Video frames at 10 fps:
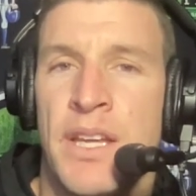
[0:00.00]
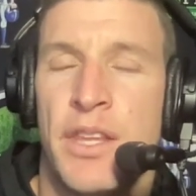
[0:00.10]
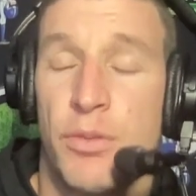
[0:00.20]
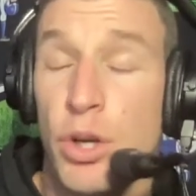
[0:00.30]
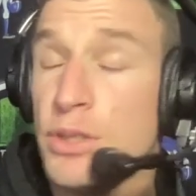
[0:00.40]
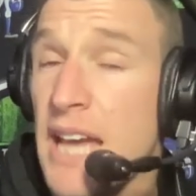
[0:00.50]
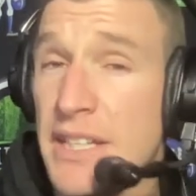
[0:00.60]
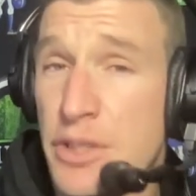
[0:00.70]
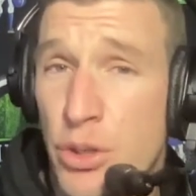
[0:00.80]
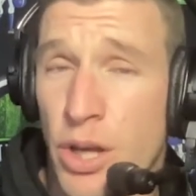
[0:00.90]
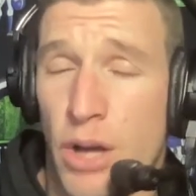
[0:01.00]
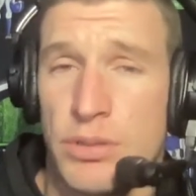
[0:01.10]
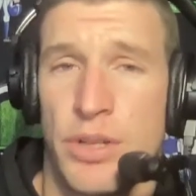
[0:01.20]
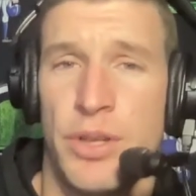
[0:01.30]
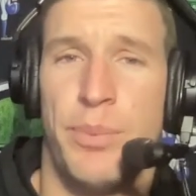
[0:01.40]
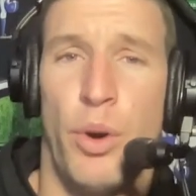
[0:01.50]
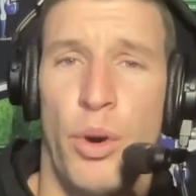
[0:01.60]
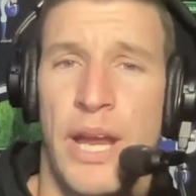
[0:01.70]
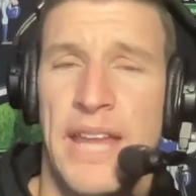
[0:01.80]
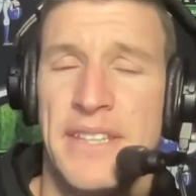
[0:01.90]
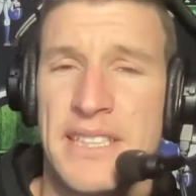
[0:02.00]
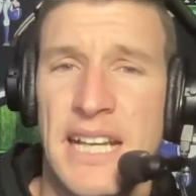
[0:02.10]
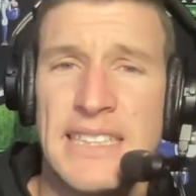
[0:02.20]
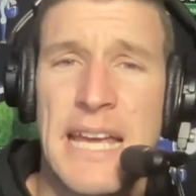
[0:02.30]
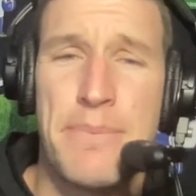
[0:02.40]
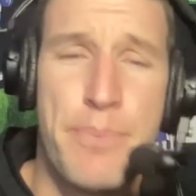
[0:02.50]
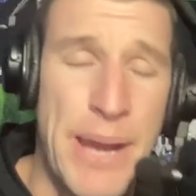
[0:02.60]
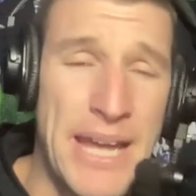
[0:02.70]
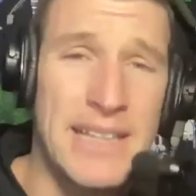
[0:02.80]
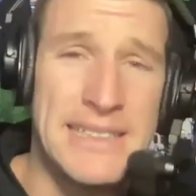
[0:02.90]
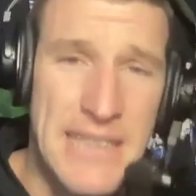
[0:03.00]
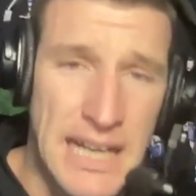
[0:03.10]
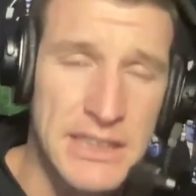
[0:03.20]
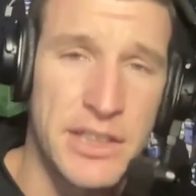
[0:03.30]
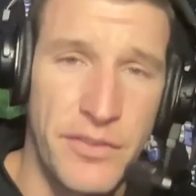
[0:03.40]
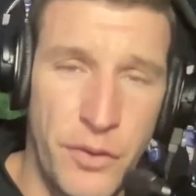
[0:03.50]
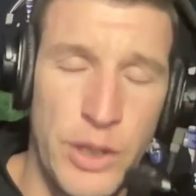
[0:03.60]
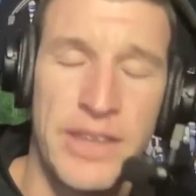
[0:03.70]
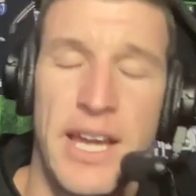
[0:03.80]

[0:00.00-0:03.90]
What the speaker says: The Roos had 2 goals on the board, and the Suns had barely touched the footy.